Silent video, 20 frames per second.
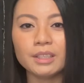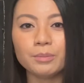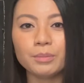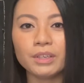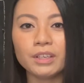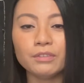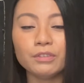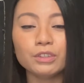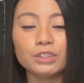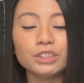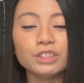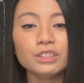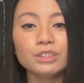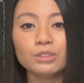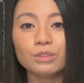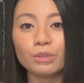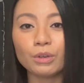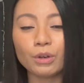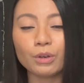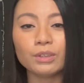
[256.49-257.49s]
But if you're just
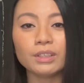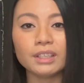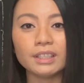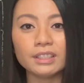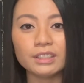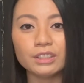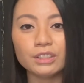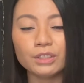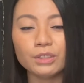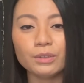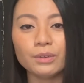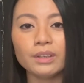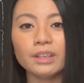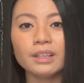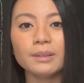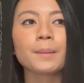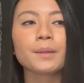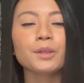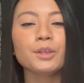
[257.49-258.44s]
thrown into it,